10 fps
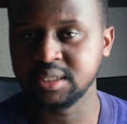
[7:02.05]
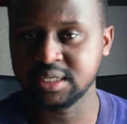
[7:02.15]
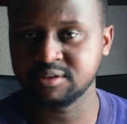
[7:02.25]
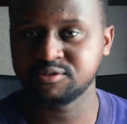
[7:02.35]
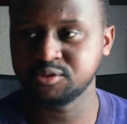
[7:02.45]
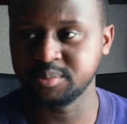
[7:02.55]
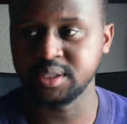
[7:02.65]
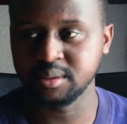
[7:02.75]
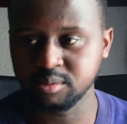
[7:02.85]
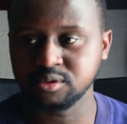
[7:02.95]
enough to
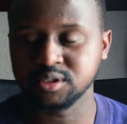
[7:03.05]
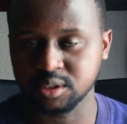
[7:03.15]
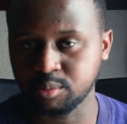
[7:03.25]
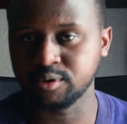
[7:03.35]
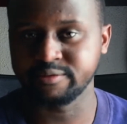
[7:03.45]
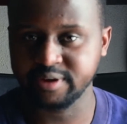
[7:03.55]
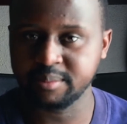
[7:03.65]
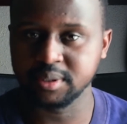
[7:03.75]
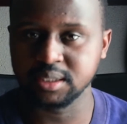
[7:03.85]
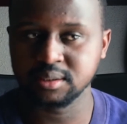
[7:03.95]
be able to support a
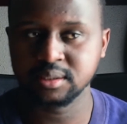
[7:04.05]
family.